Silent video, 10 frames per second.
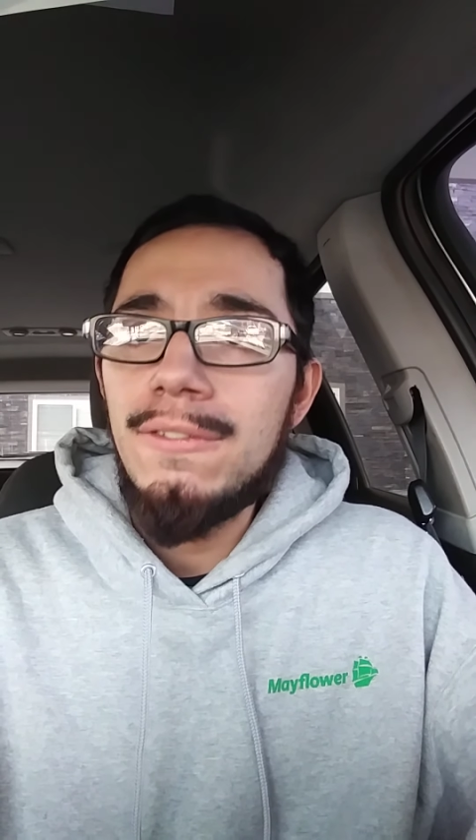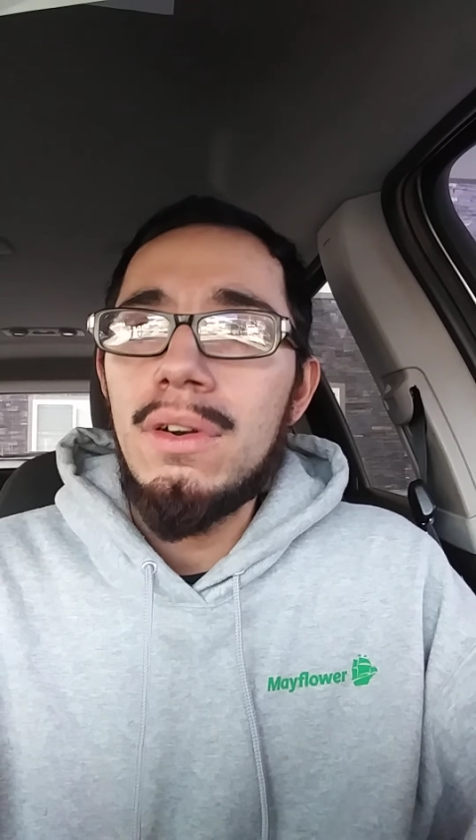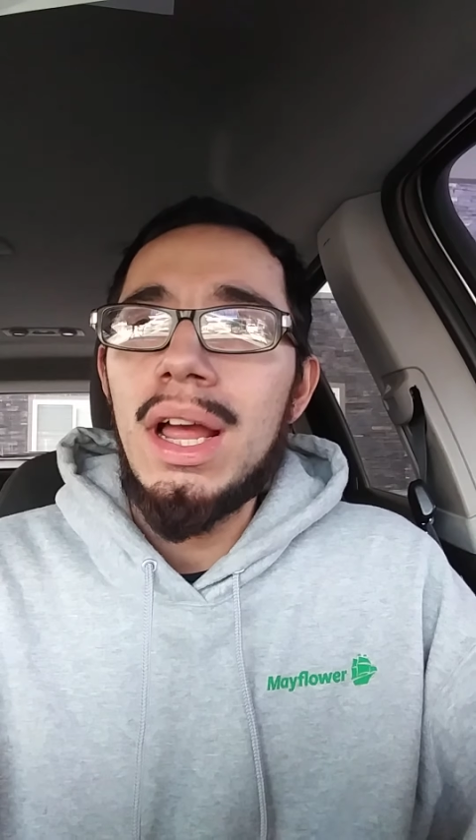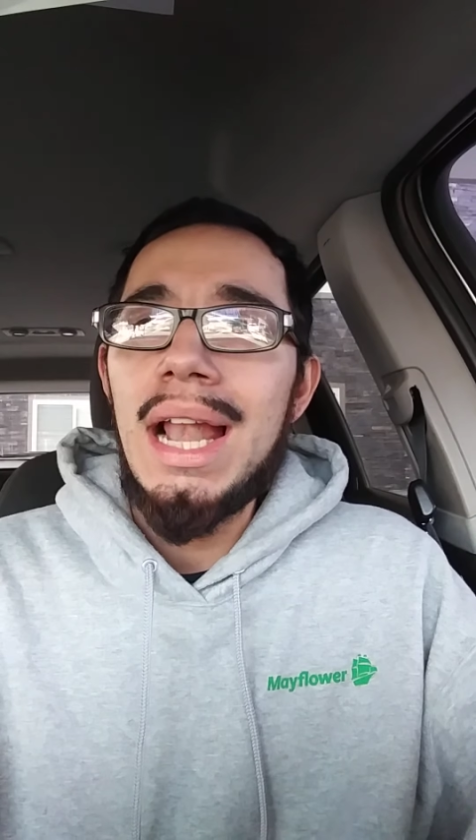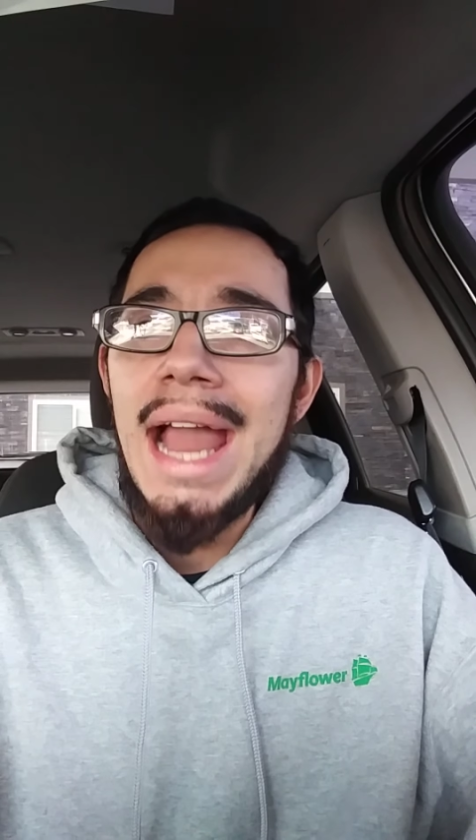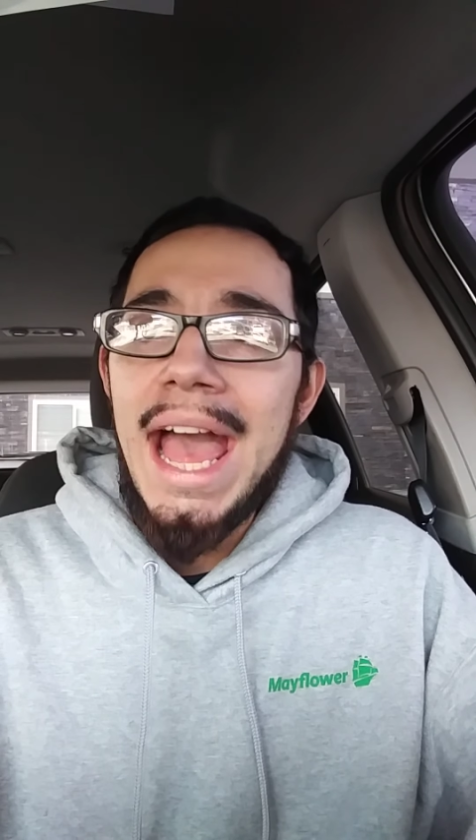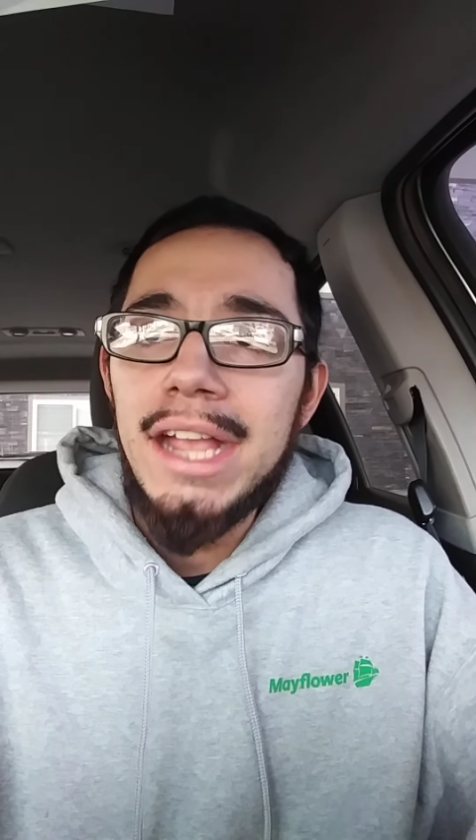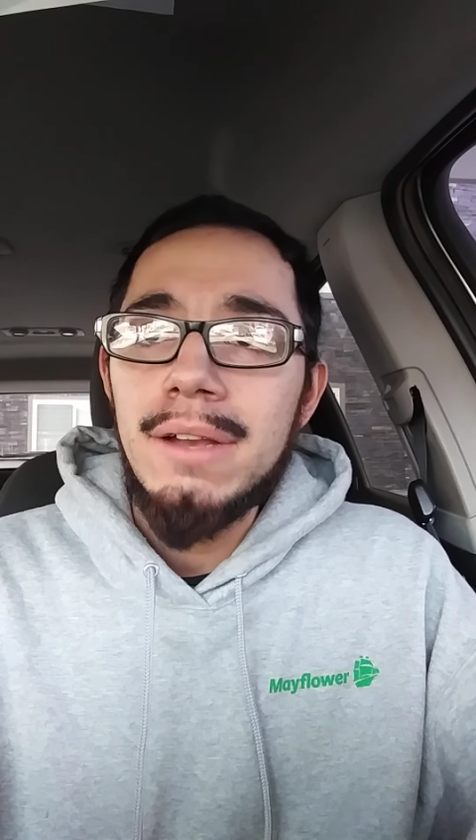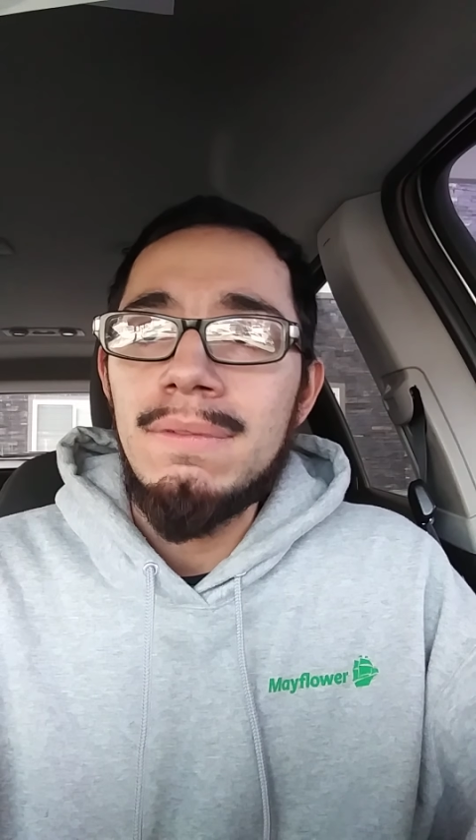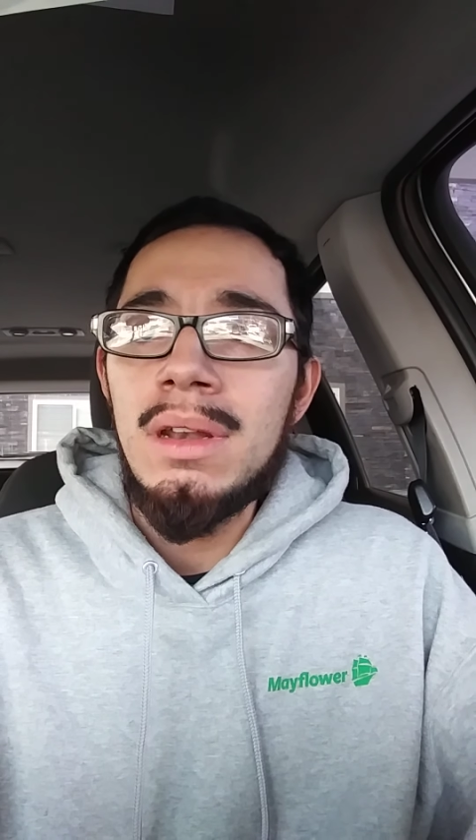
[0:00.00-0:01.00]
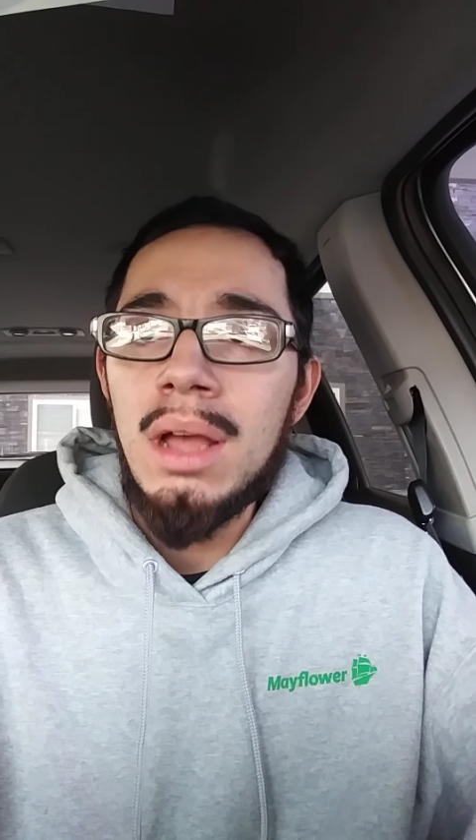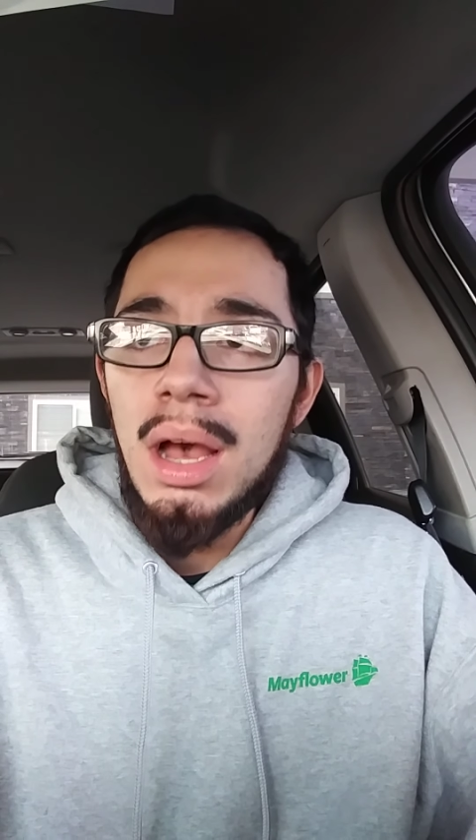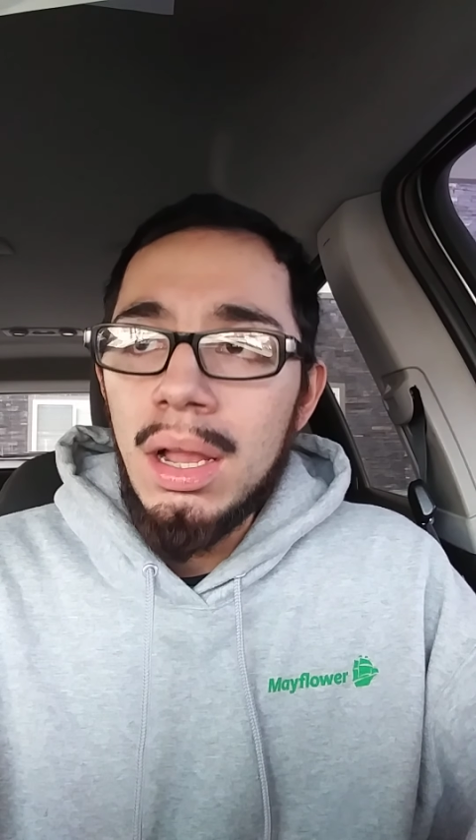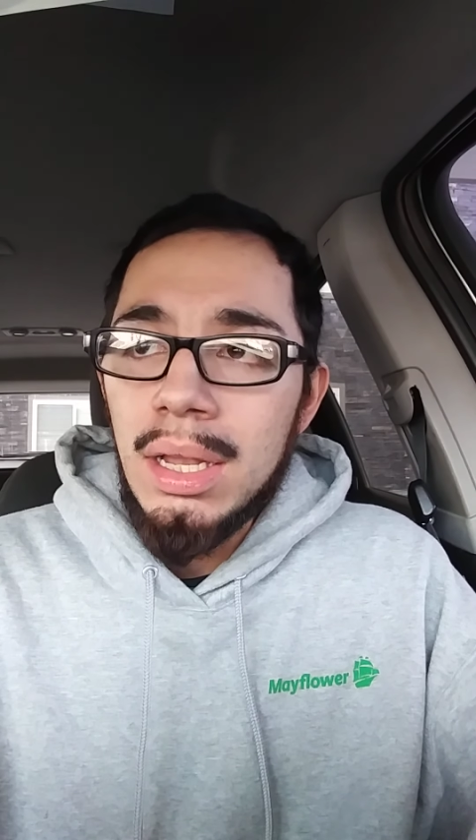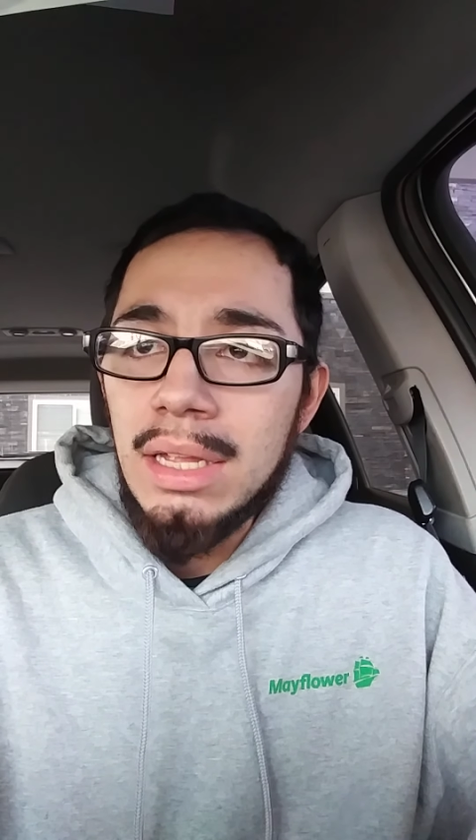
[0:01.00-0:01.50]
for a lack of
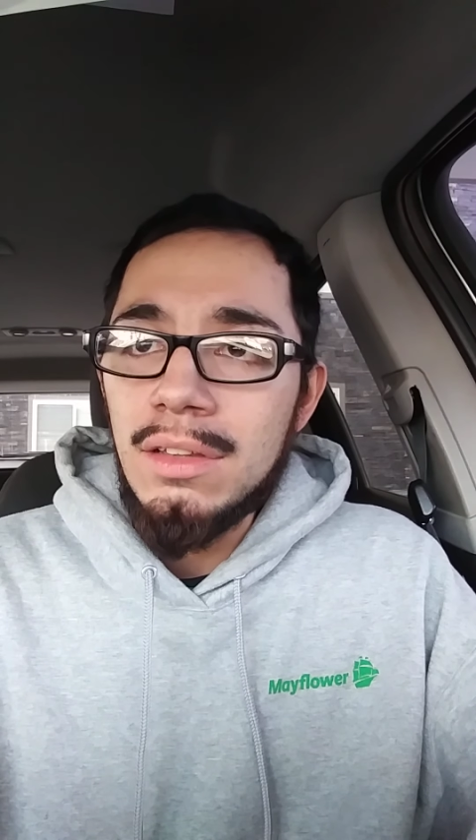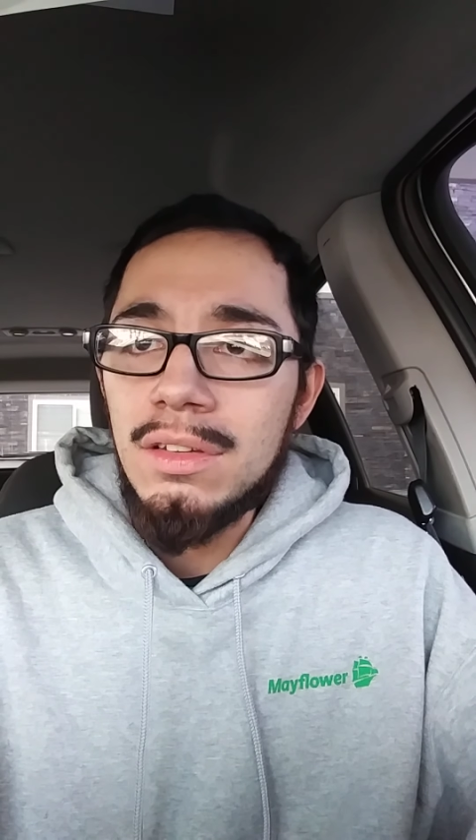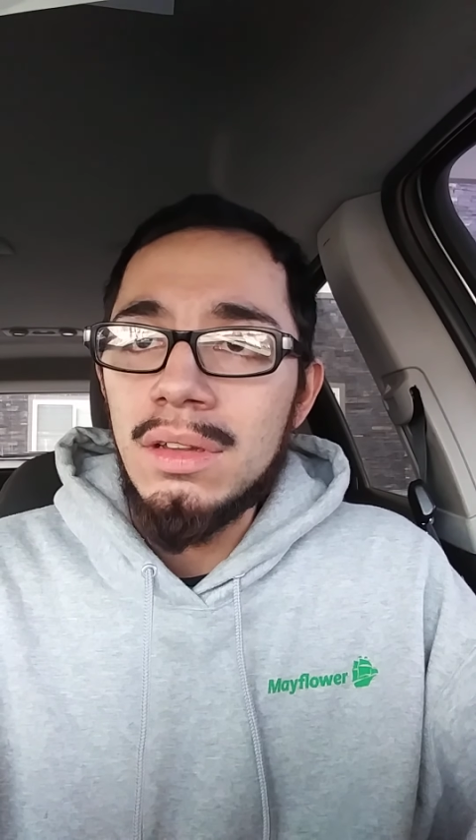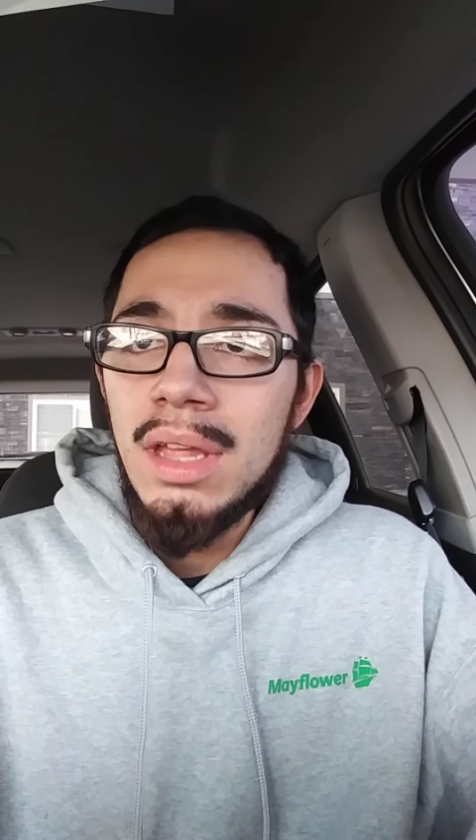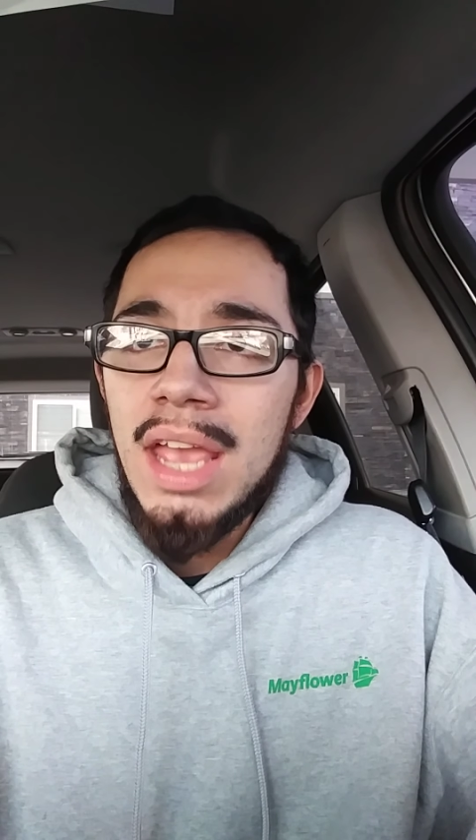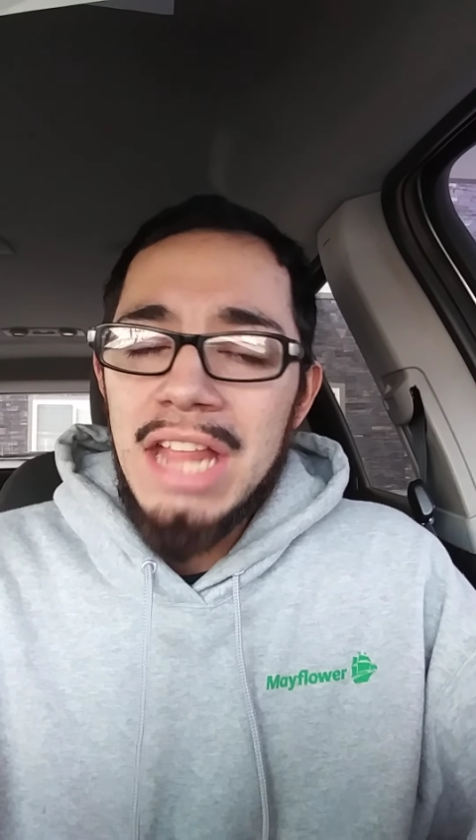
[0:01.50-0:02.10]
knowledge.